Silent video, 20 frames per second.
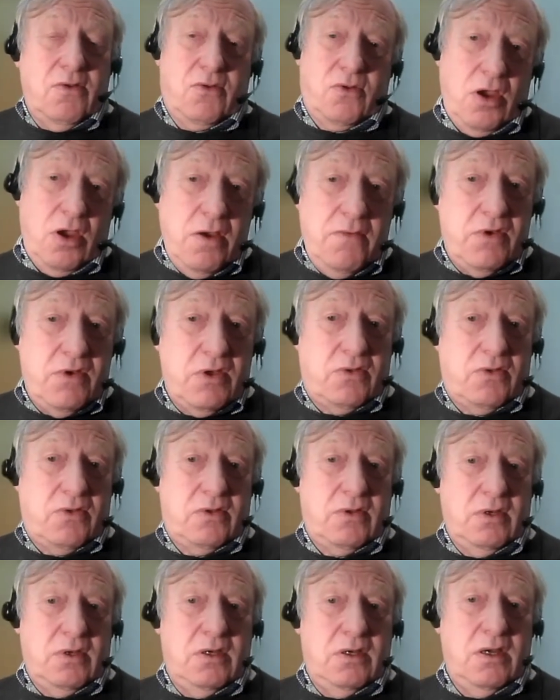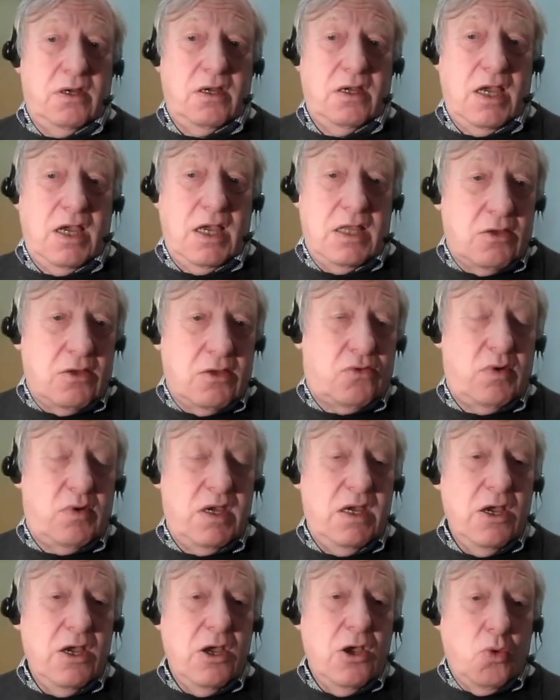service
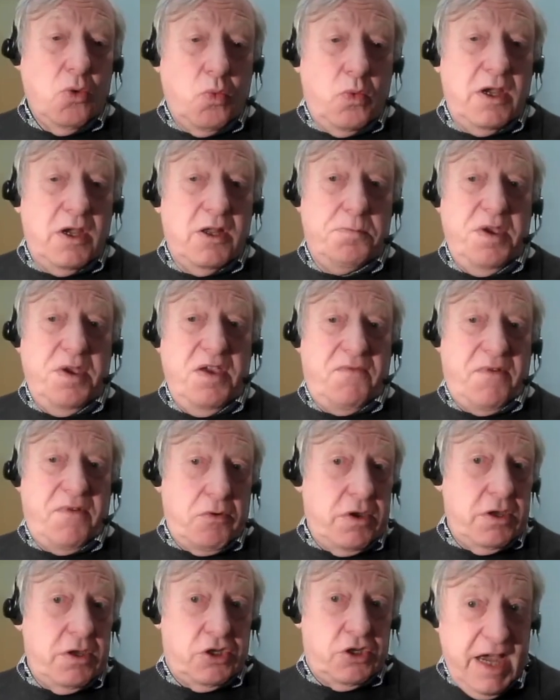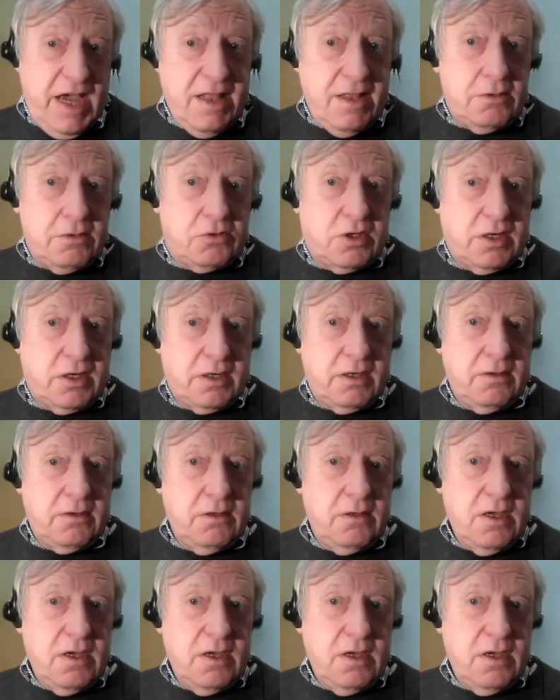industry will be very challenging.